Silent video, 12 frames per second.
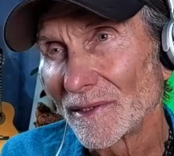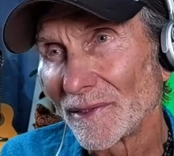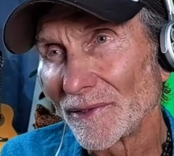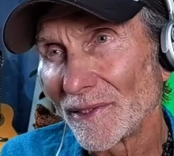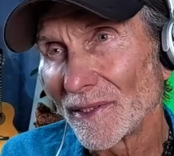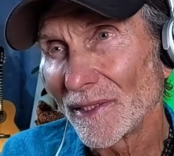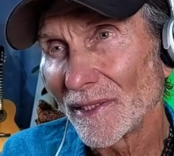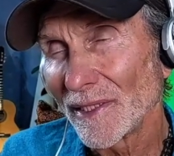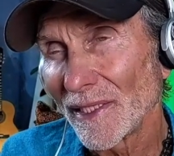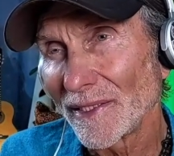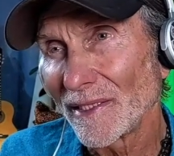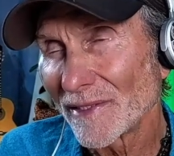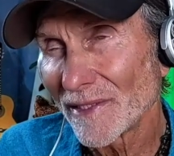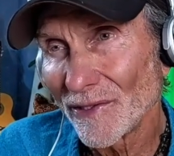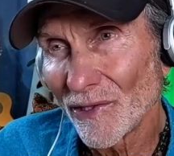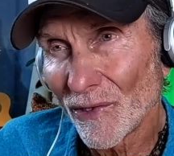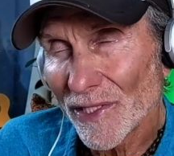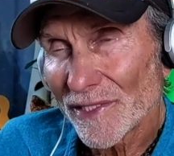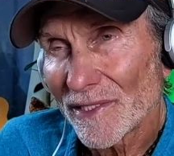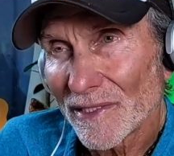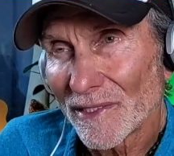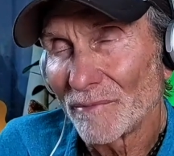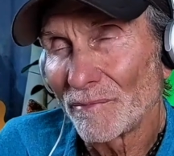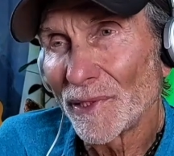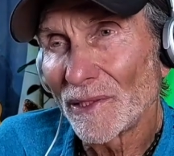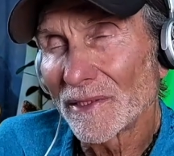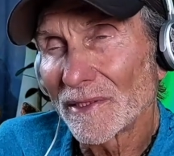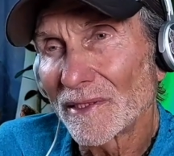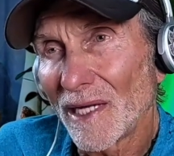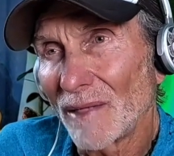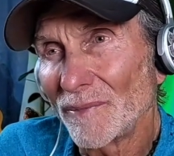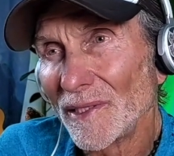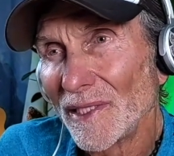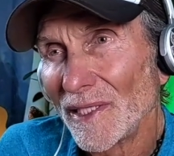You see, it doesn't nourish us and build us up